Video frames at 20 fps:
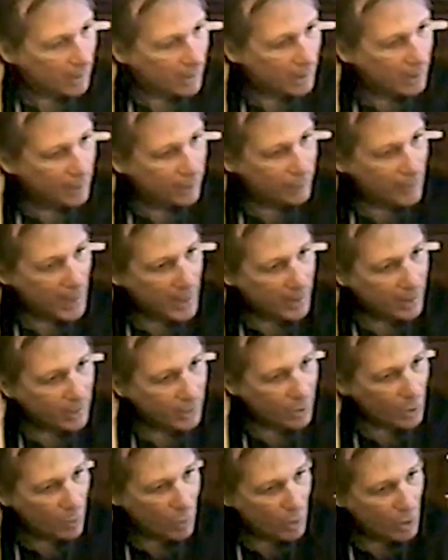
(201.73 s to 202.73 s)
if I could
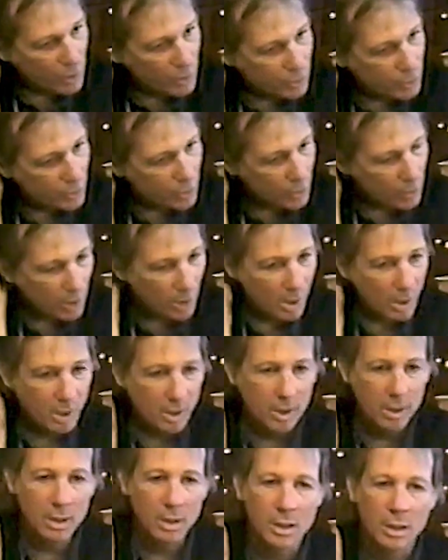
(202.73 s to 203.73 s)
go on tour
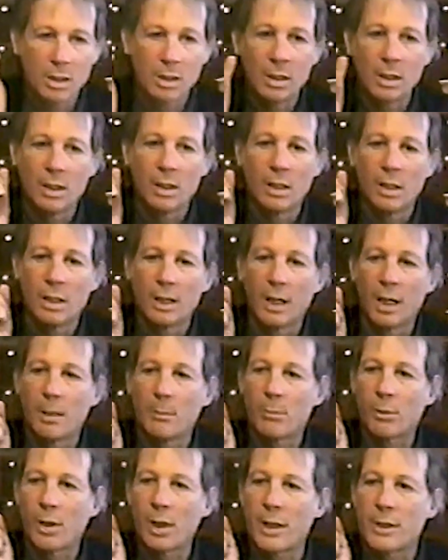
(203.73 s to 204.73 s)

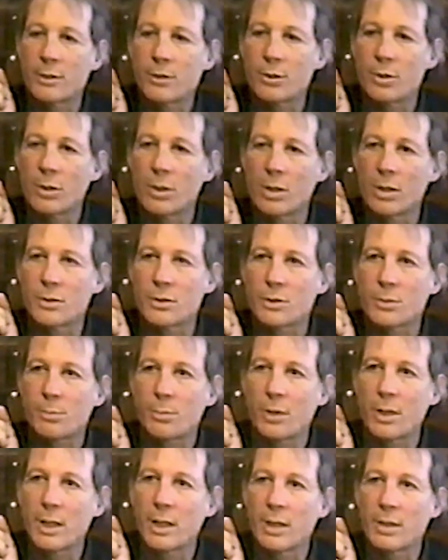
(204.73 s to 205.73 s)
and play a tour in the
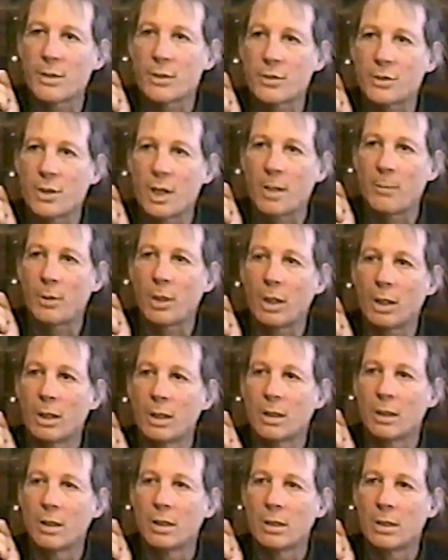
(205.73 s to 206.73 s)
spring and the summer.
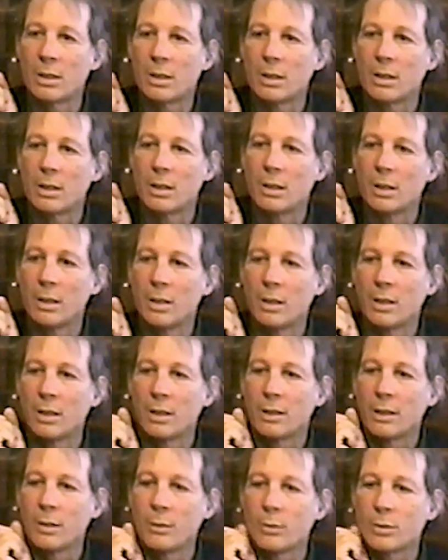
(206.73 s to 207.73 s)

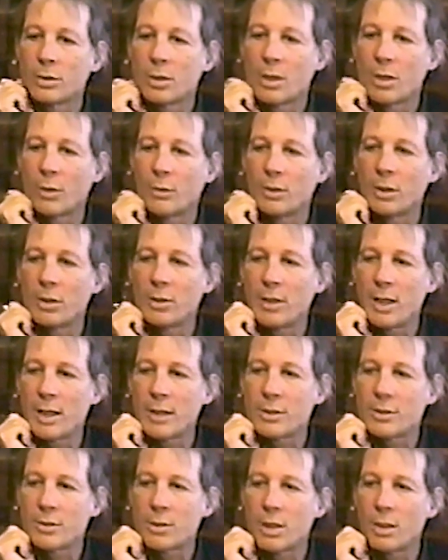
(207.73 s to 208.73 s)
It was on a real
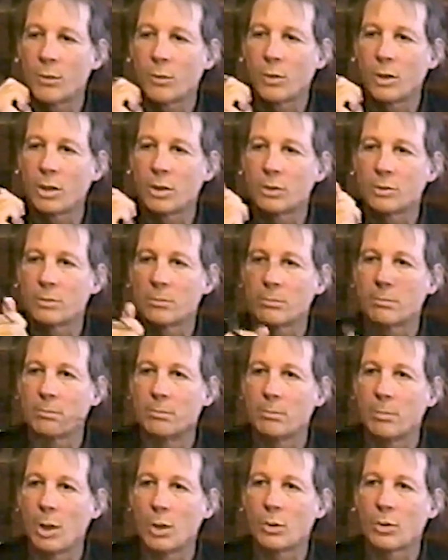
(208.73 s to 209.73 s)
nice stern wheels
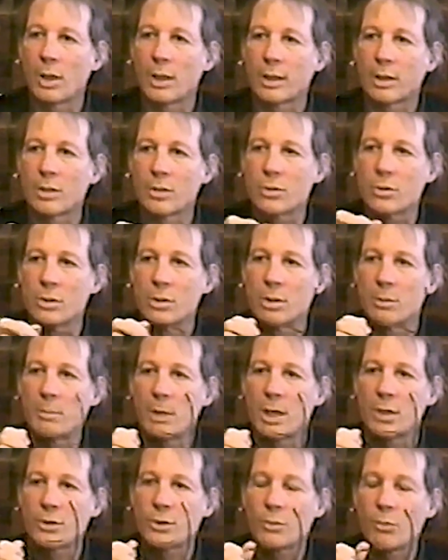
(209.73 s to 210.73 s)
boat like the Judy
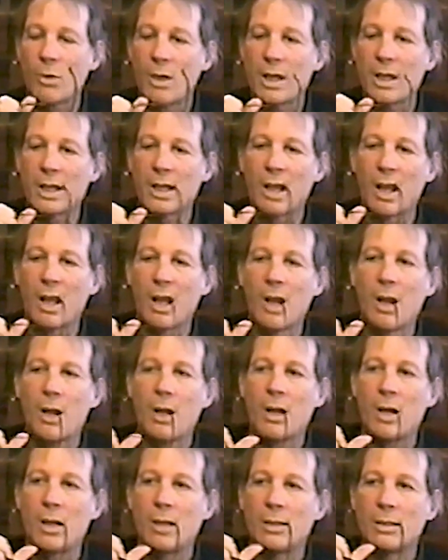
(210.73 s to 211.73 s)
Bell Swain,
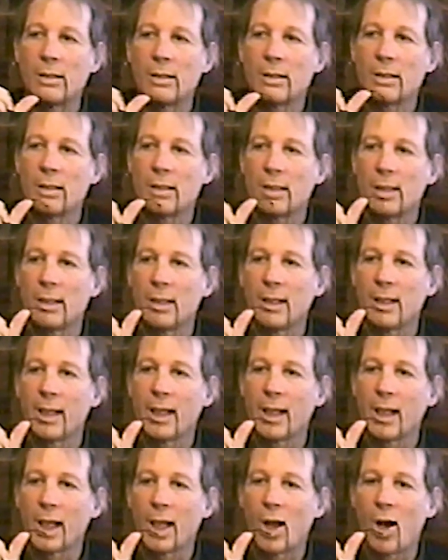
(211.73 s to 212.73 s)

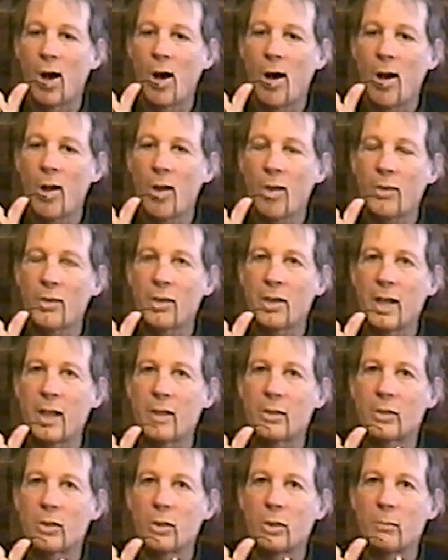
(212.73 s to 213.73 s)
and all the
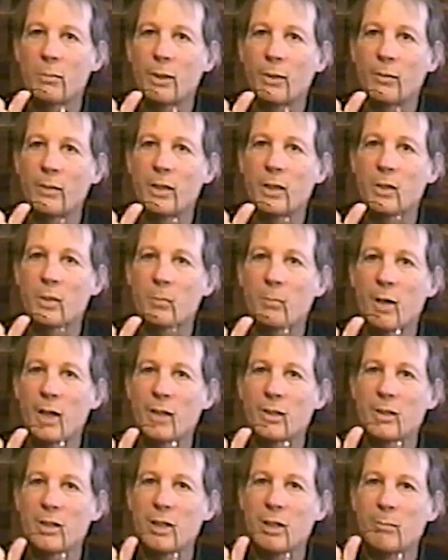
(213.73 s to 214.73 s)
dates could be reached by
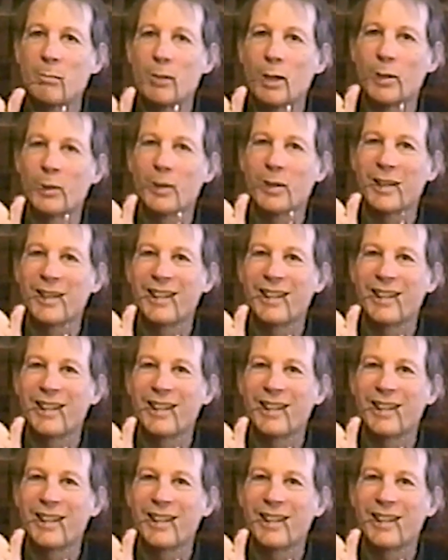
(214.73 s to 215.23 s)
steamboat.